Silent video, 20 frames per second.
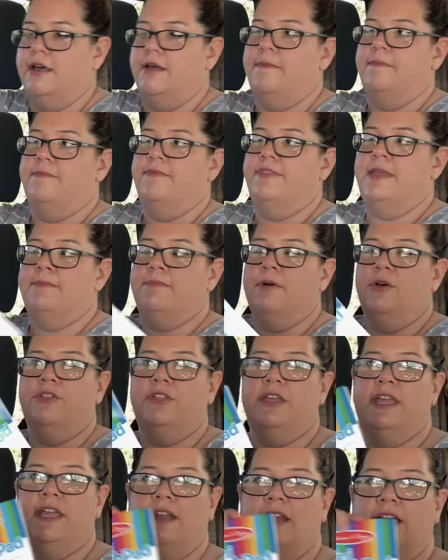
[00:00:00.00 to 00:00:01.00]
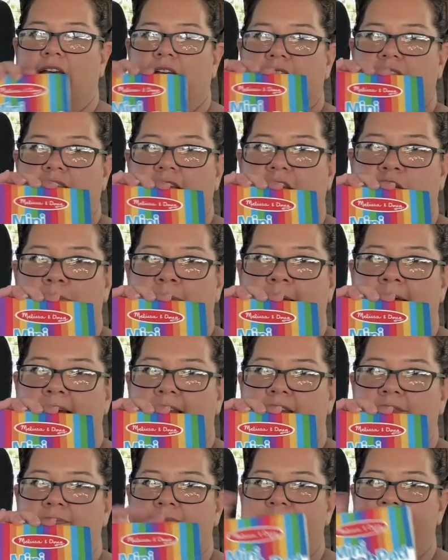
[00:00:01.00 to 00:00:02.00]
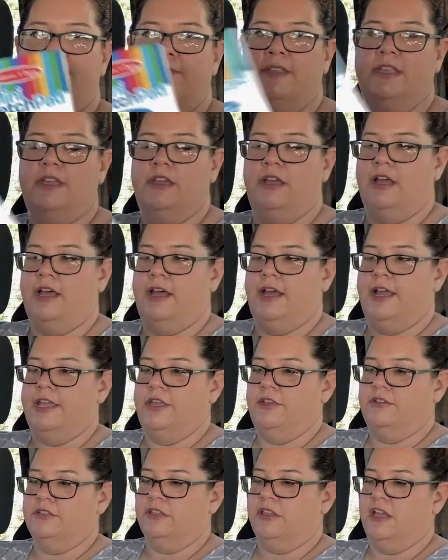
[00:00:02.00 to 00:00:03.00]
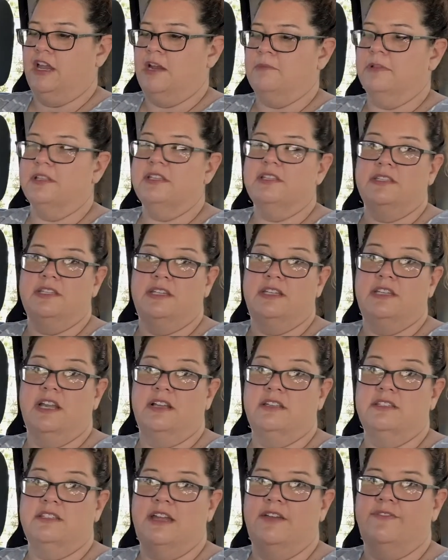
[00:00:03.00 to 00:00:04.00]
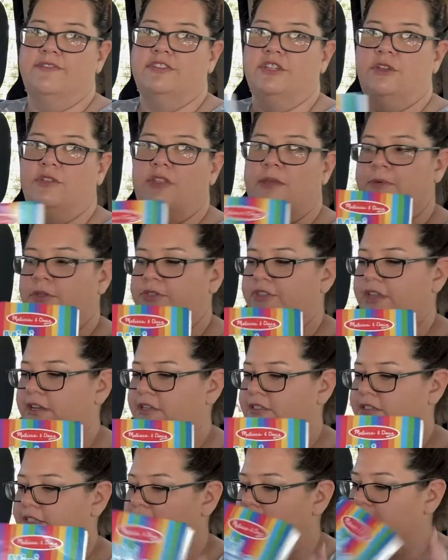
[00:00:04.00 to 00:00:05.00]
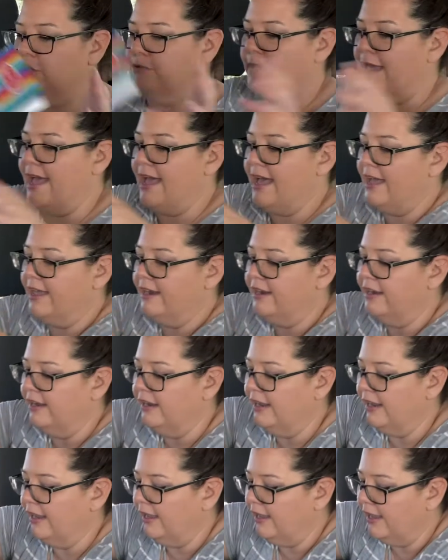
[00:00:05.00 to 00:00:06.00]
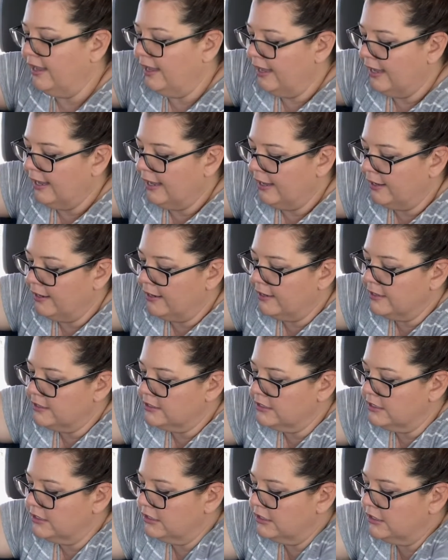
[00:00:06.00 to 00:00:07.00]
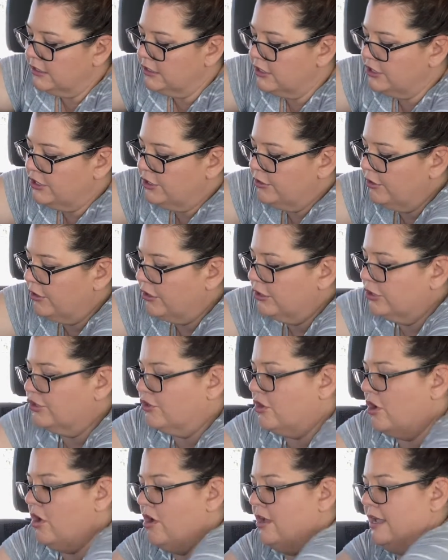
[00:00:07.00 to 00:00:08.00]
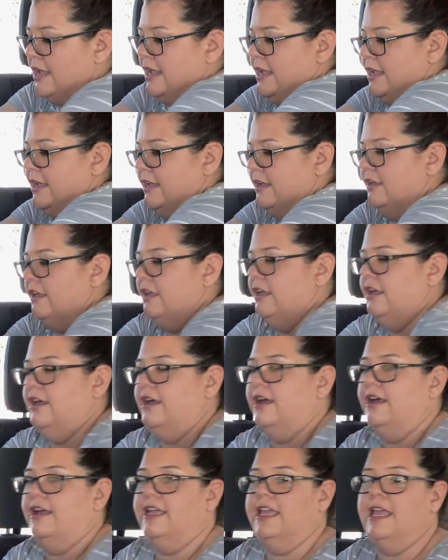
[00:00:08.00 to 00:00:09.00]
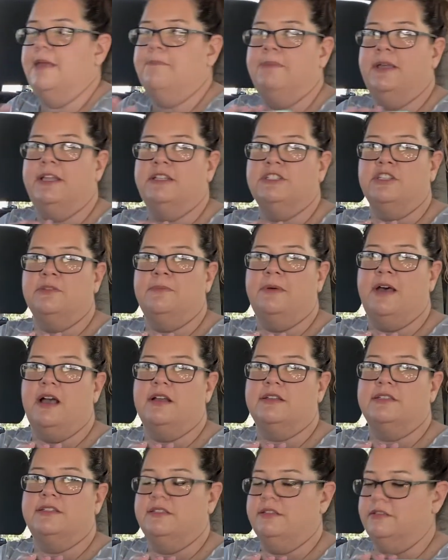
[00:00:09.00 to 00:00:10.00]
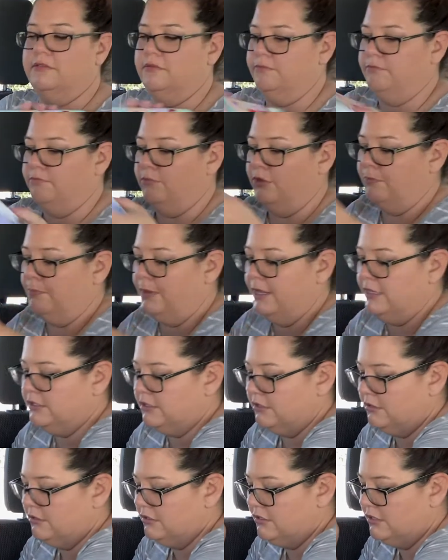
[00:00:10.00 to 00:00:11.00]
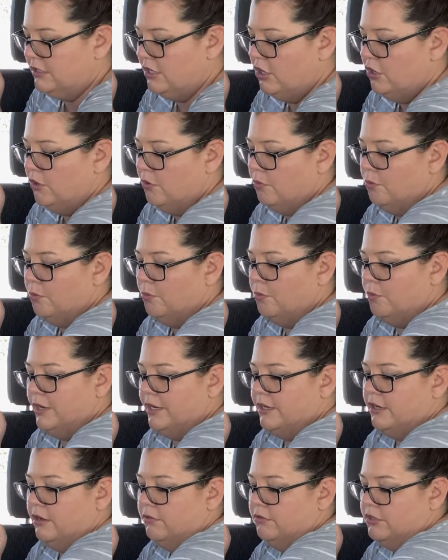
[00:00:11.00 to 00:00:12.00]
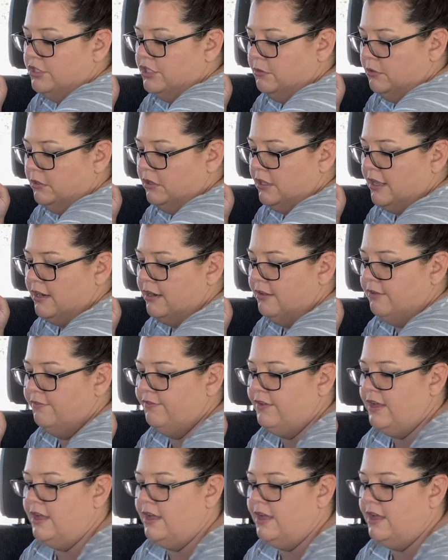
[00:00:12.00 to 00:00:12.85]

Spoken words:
They both get a sketch pad. I use a lot of Melissa and Doug stuff, so they both get a sketch pad. And to do their drawing, keep pencil box with pencils. We don't do a lot of